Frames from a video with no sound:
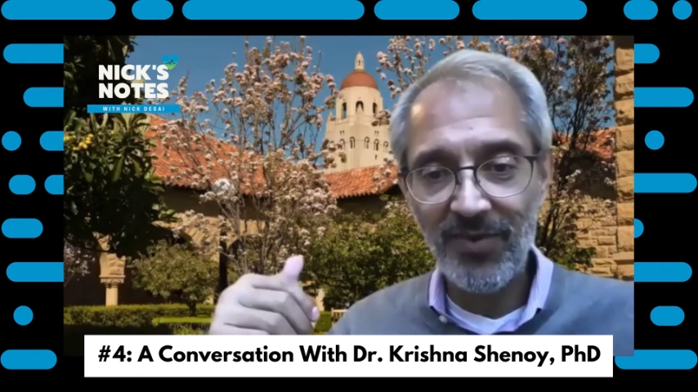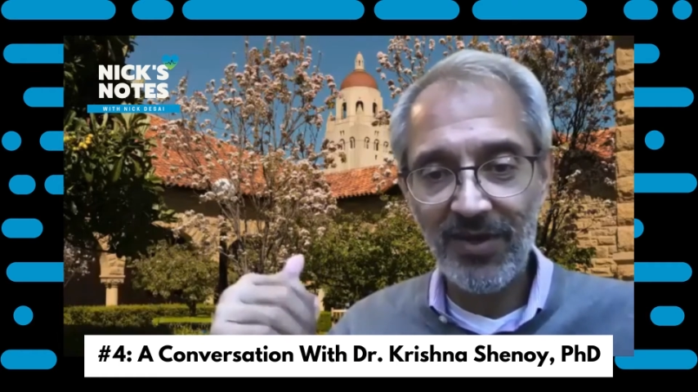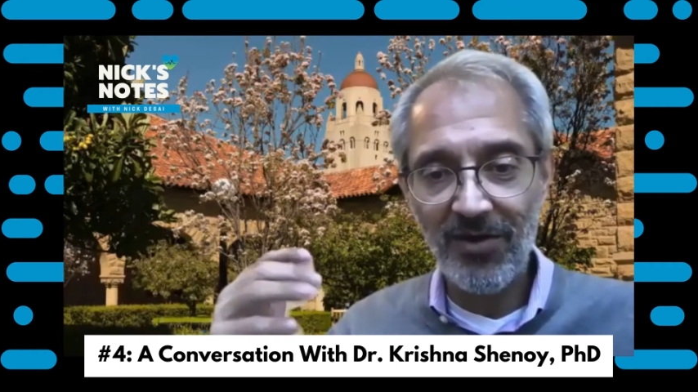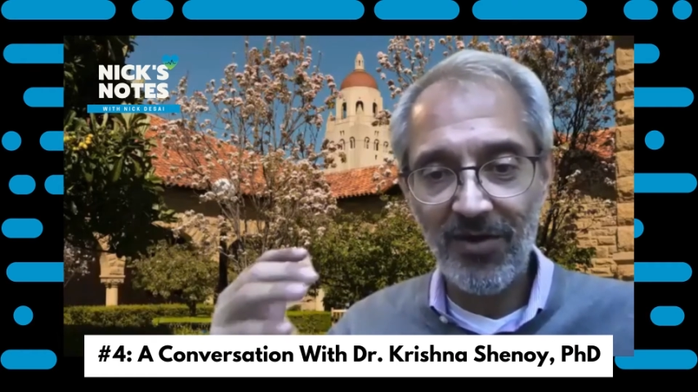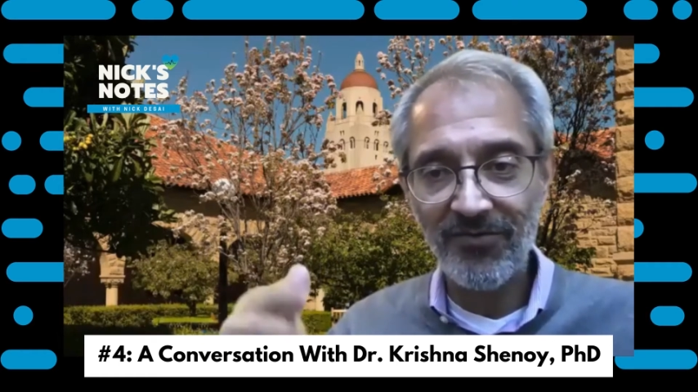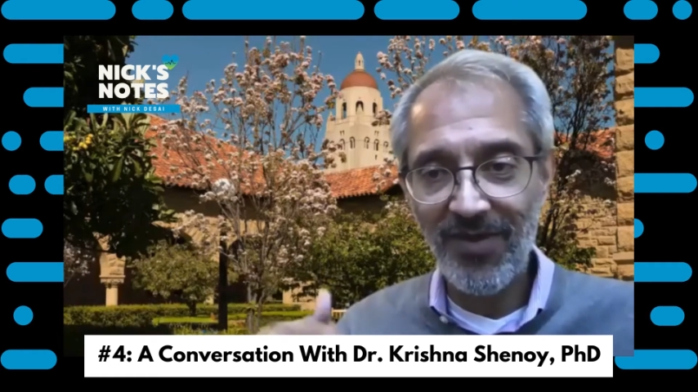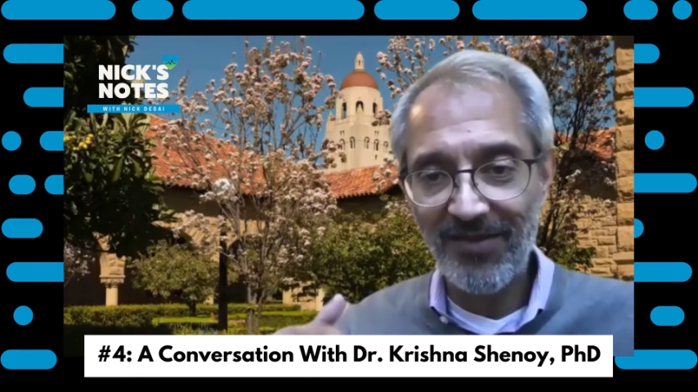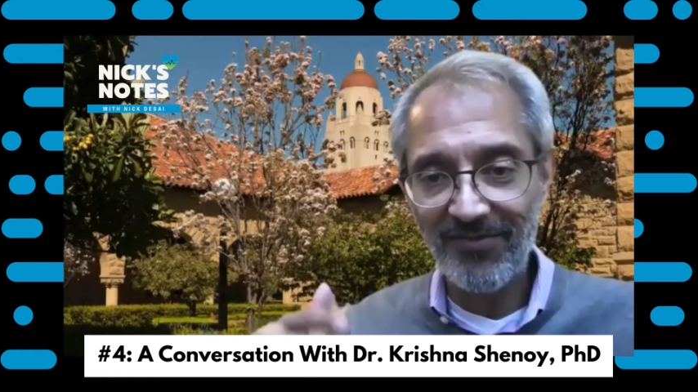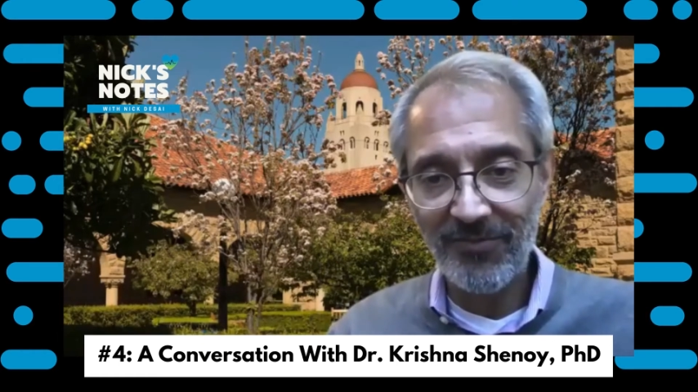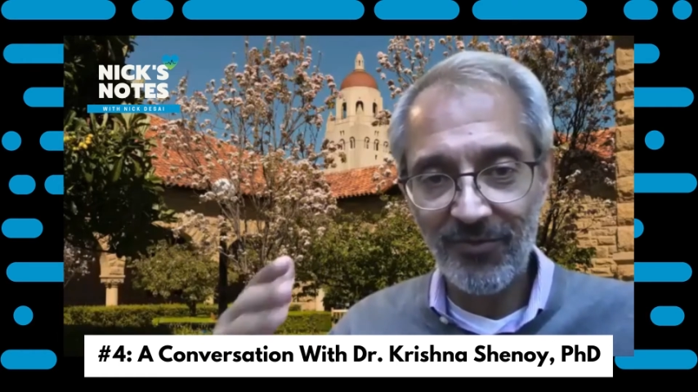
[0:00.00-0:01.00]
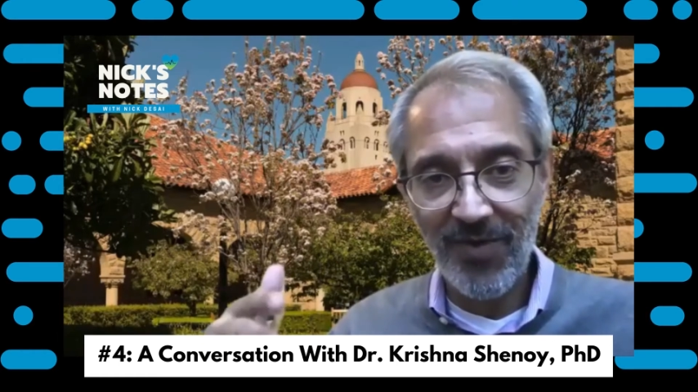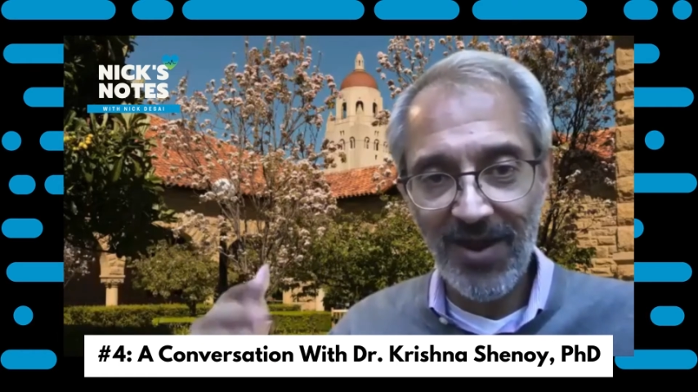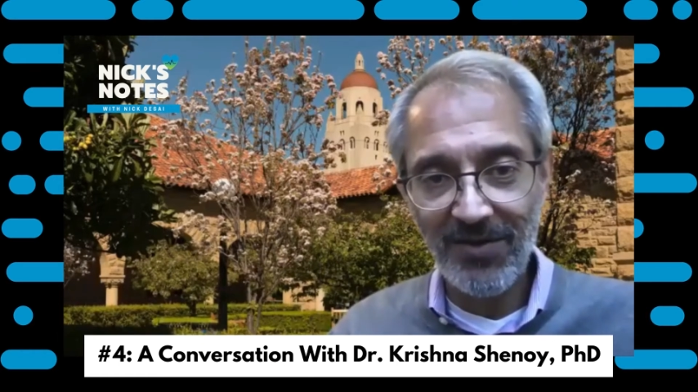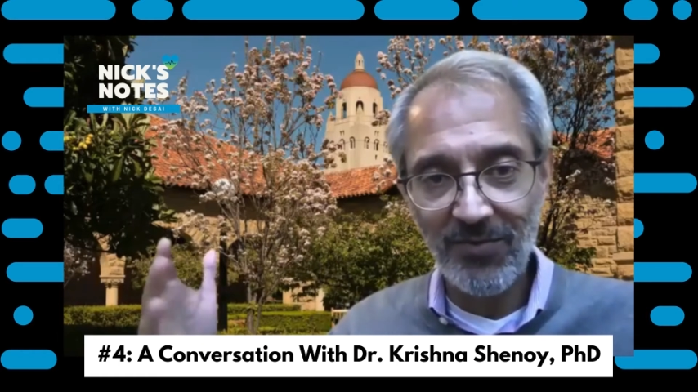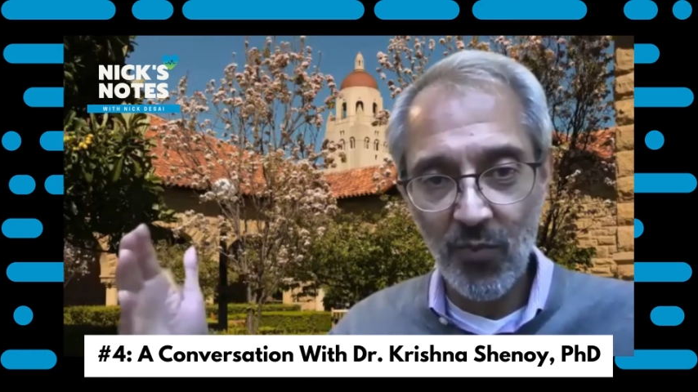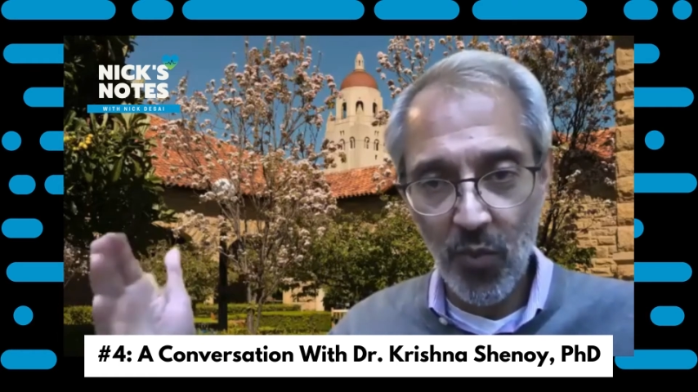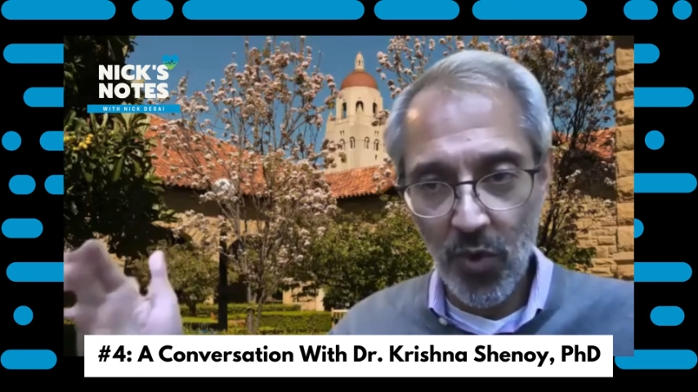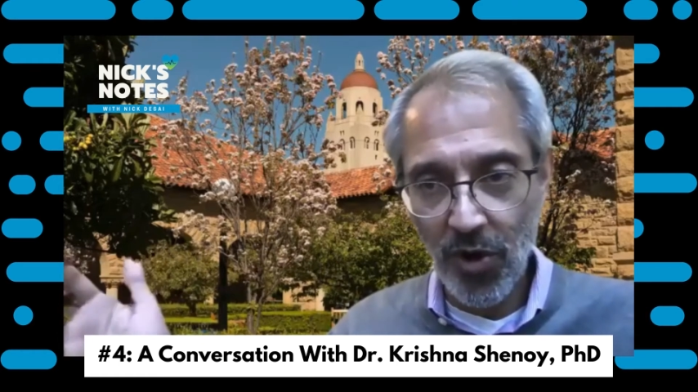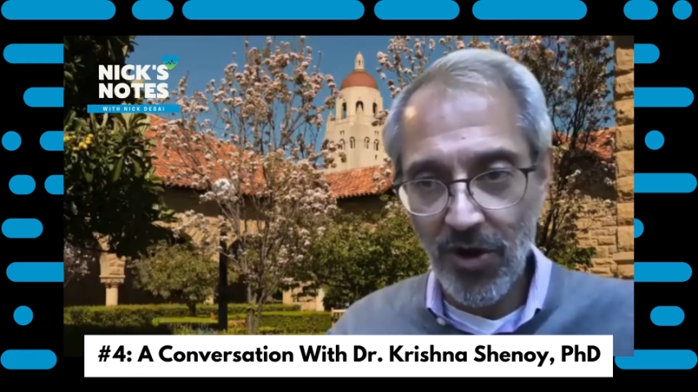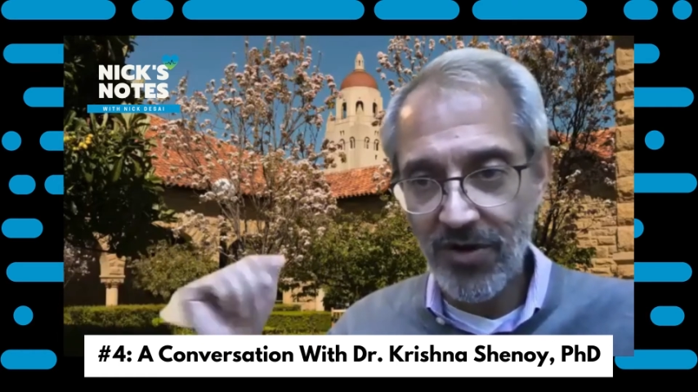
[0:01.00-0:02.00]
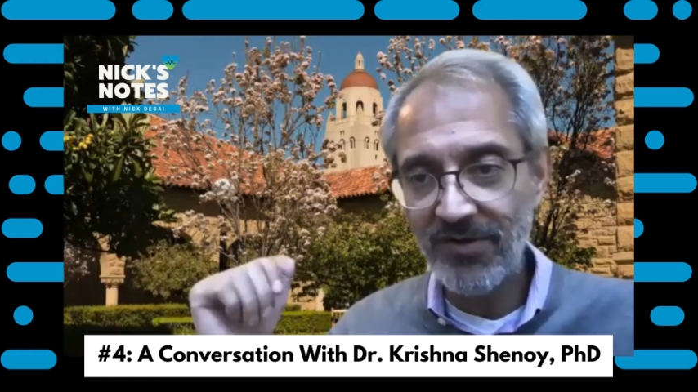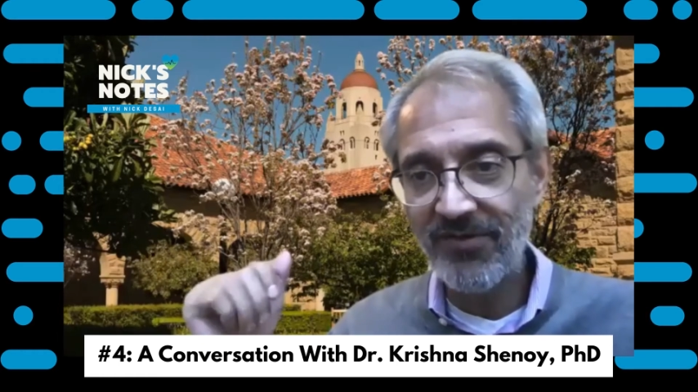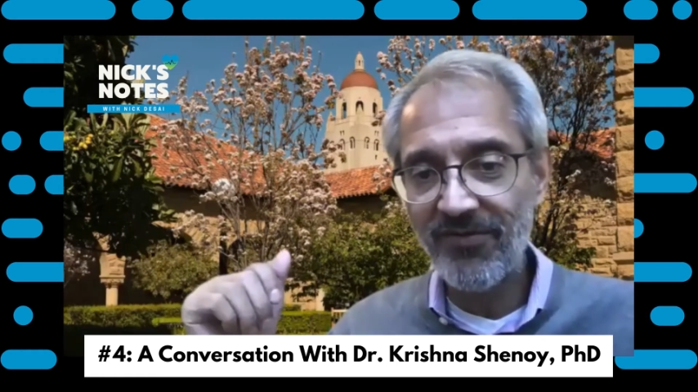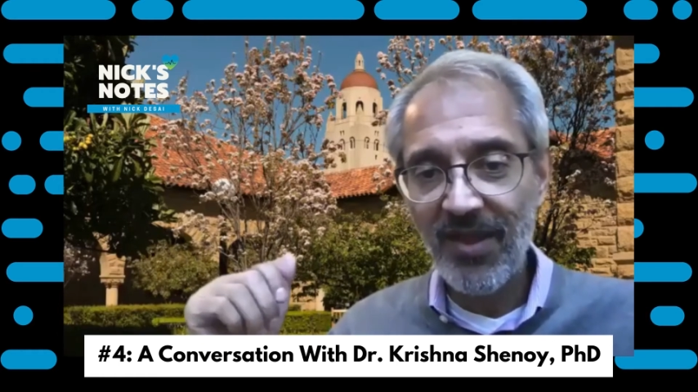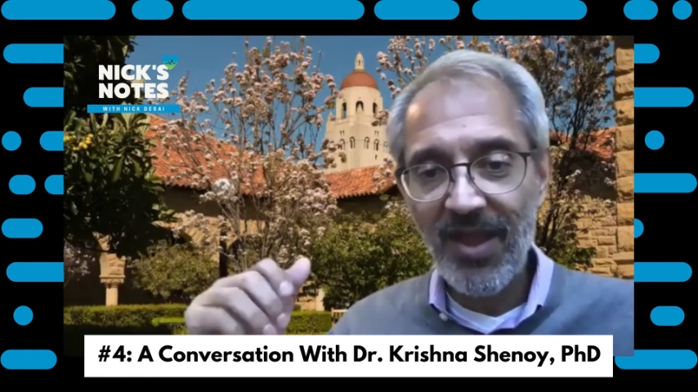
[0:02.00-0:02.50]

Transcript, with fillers: We can also ask them to write words.